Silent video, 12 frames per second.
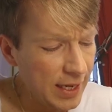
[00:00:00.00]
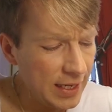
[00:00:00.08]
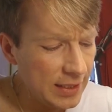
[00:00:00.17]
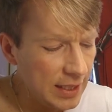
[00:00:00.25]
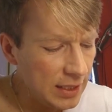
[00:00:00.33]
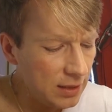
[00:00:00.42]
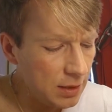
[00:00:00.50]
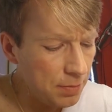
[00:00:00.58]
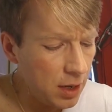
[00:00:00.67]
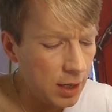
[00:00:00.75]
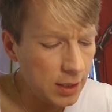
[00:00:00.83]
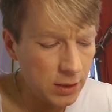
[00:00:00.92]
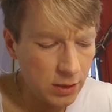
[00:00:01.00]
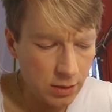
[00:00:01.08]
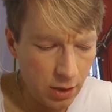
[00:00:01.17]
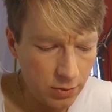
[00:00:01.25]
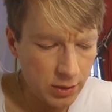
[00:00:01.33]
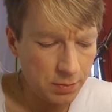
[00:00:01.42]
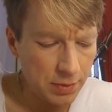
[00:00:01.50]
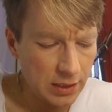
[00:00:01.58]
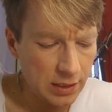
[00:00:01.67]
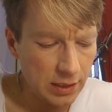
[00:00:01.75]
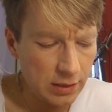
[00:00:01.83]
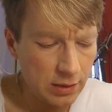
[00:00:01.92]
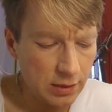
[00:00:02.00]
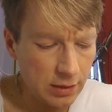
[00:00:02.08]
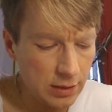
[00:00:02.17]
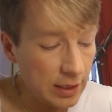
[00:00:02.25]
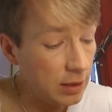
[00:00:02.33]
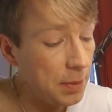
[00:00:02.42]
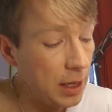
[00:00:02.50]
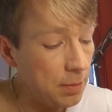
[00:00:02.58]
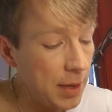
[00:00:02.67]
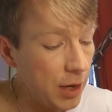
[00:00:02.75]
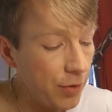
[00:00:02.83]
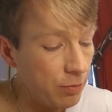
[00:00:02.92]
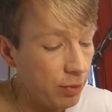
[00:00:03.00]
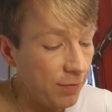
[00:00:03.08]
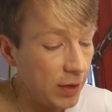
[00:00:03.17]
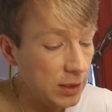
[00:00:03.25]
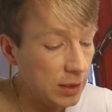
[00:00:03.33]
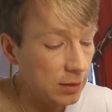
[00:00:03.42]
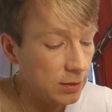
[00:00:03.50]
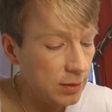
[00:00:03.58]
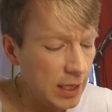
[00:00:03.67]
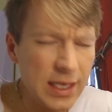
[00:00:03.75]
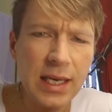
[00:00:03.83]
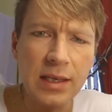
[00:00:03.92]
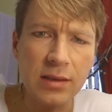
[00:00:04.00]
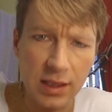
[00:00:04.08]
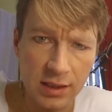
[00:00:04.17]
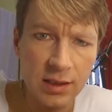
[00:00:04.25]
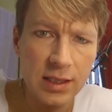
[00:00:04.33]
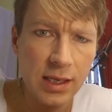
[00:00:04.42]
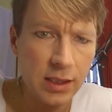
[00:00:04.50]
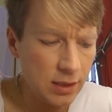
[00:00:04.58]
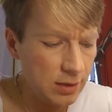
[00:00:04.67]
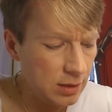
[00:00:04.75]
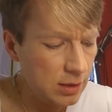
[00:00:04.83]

"Is this the Barnard Stokes business?" said the Palmerian professor. "It is, isn't it?"